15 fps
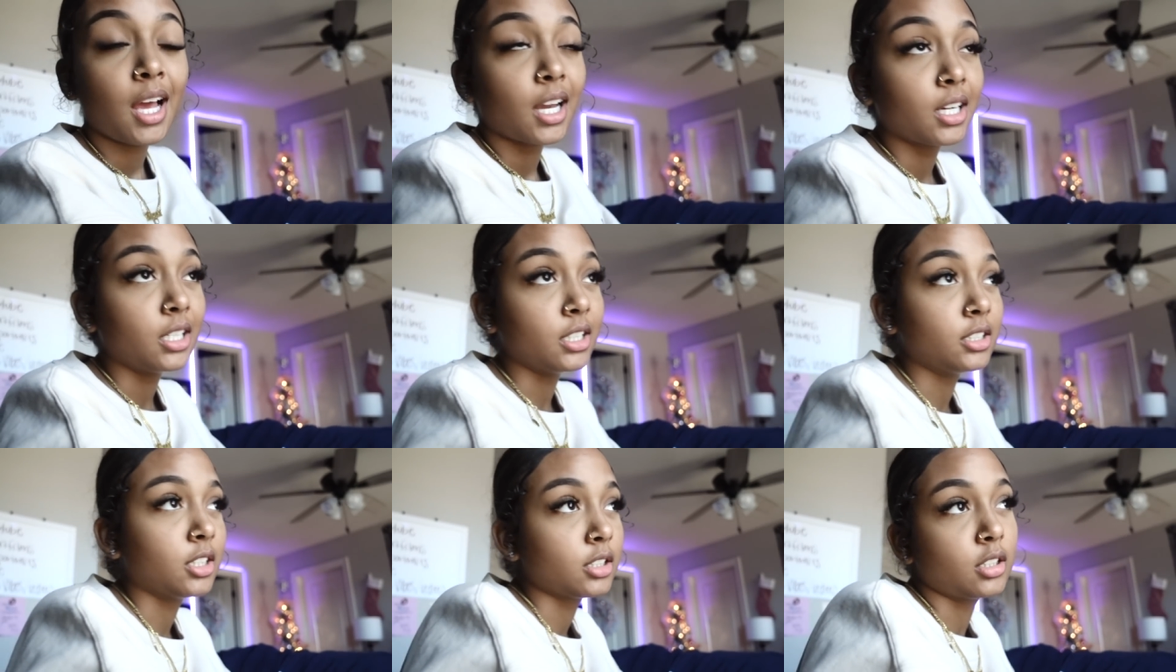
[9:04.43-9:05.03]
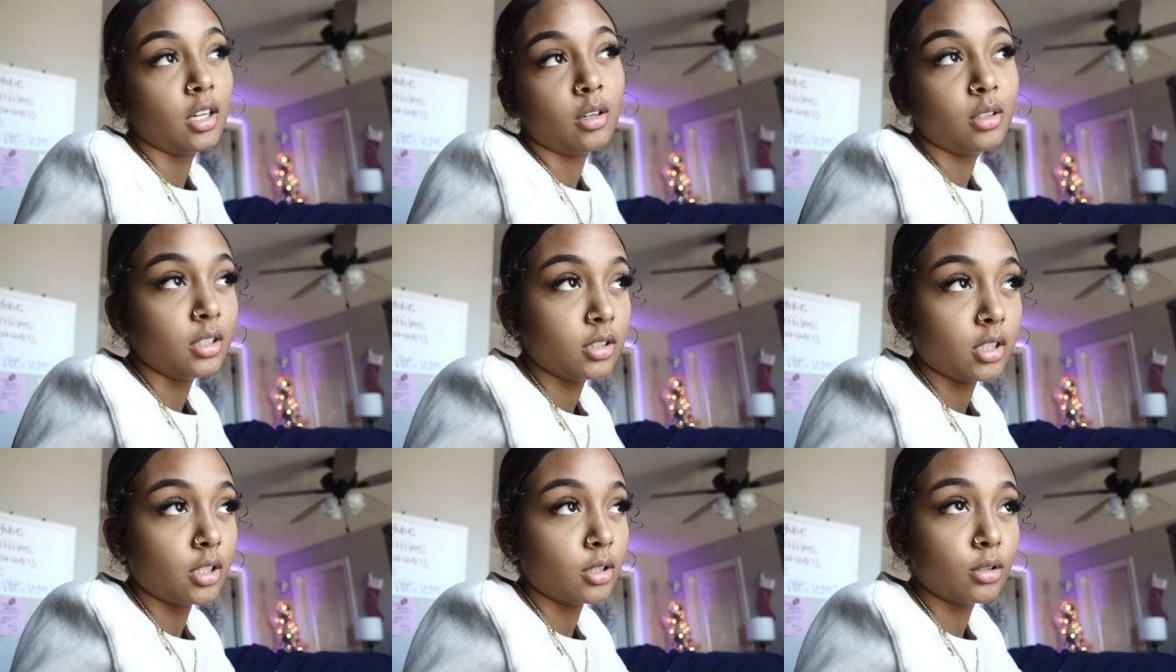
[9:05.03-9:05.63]
Couldn't just go to
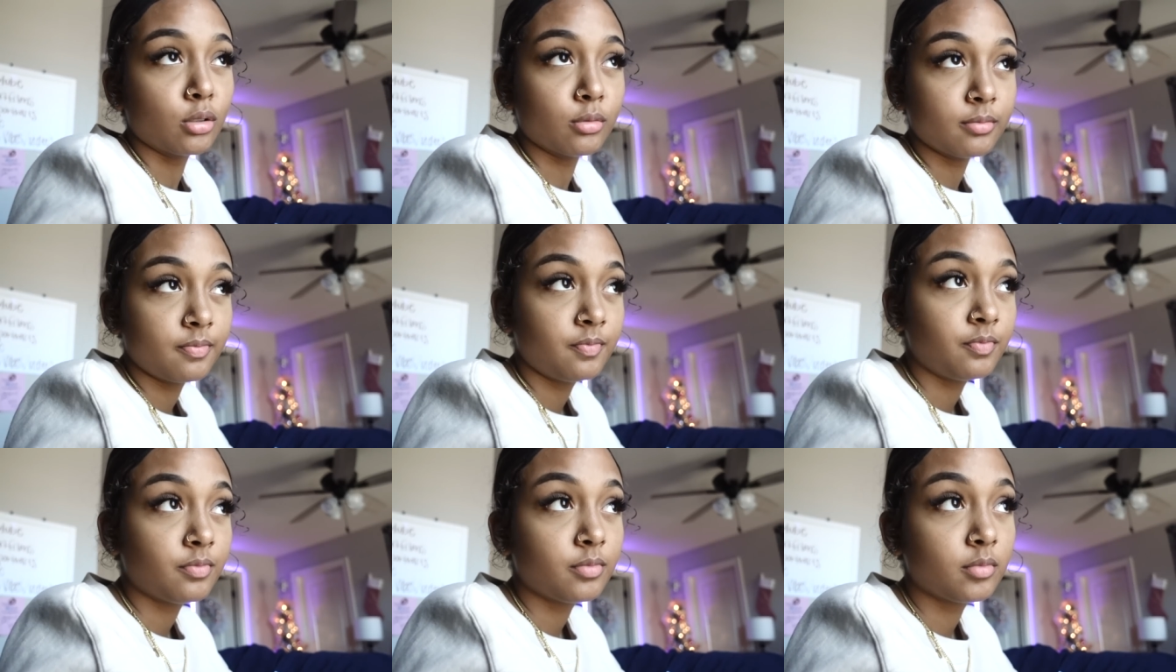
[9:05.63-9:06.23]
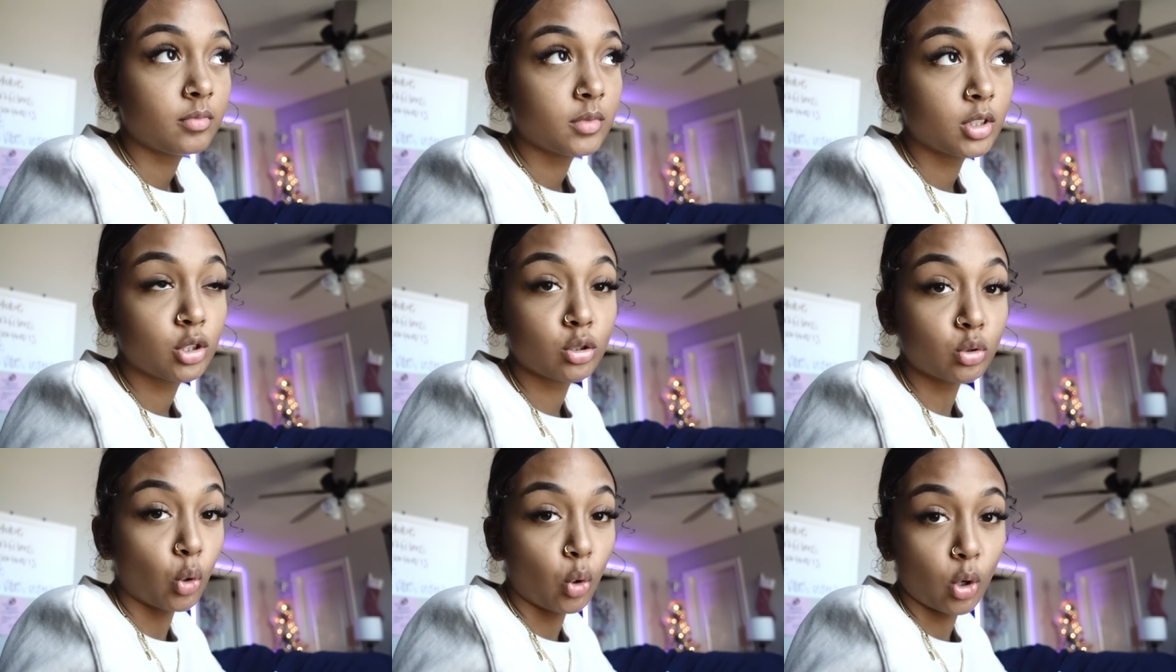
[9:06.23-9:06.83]
no
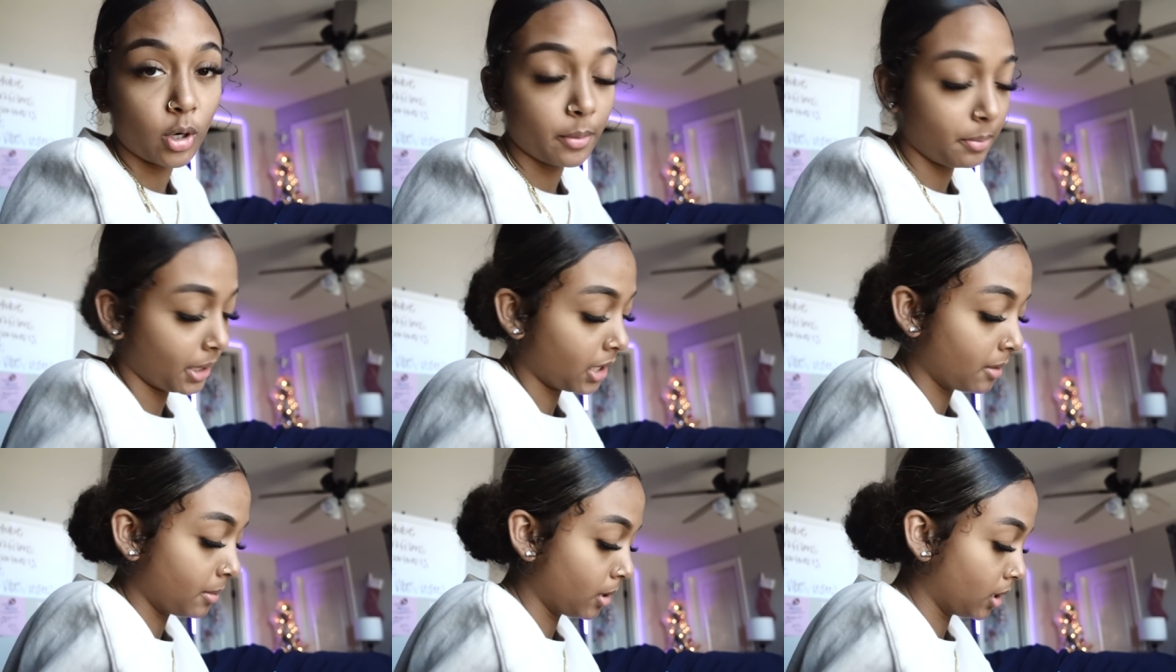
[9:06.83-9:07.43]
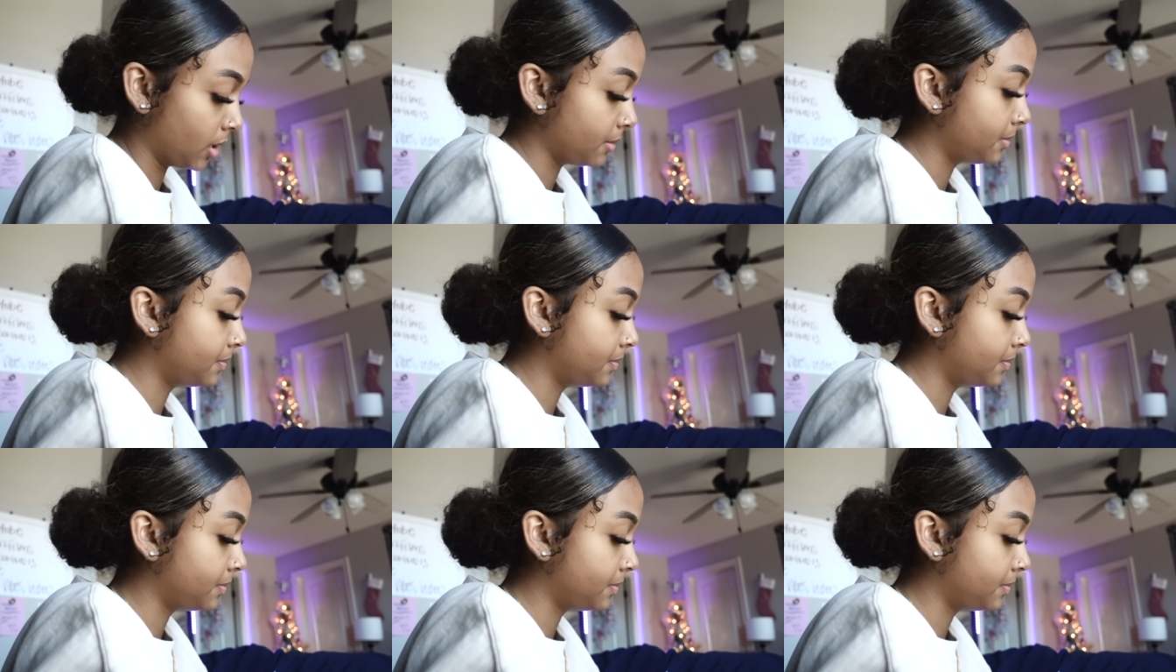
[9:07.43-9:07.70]
store and pick them up.